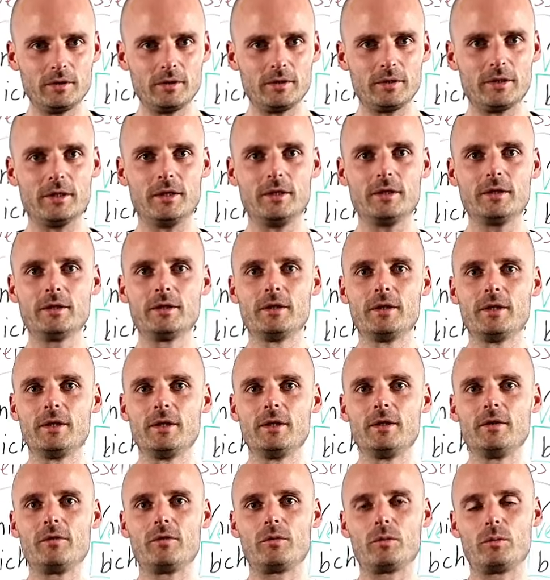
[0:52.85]
Yeah,
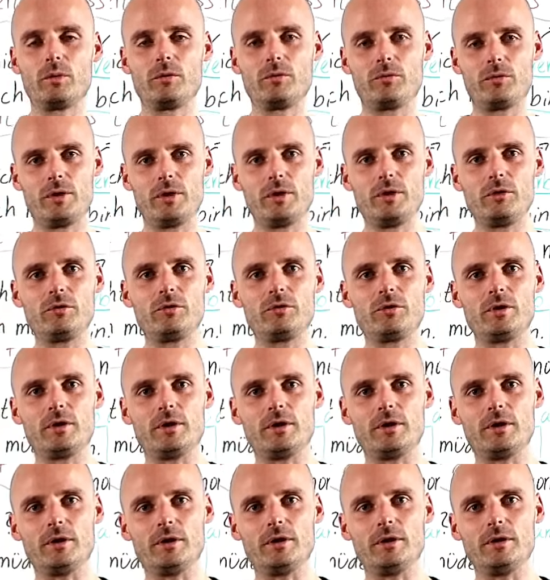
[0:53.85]
so we finished.
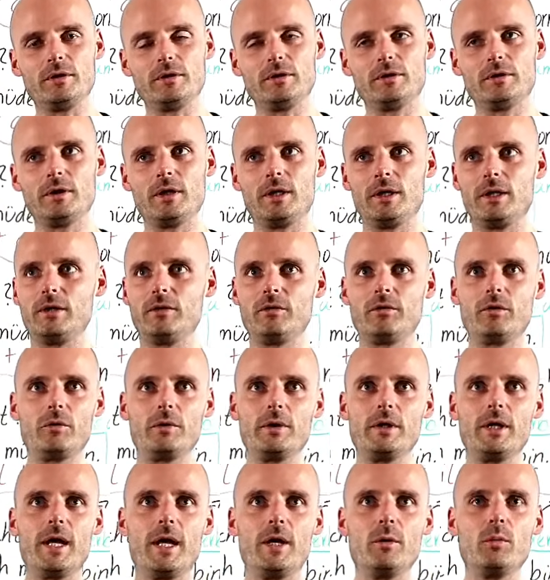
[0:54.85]

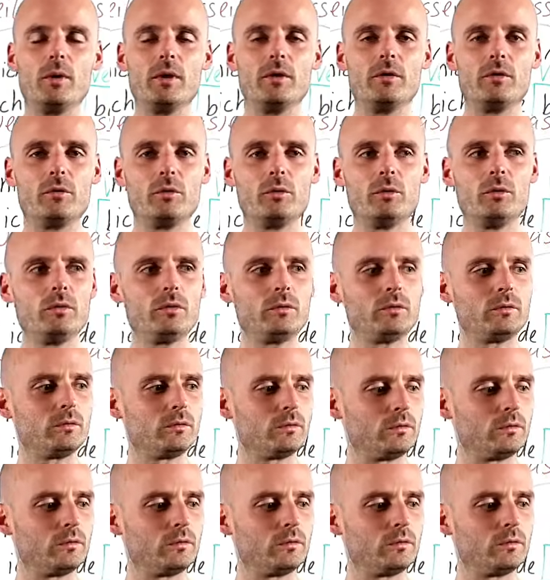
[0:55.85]
Sorry, A12.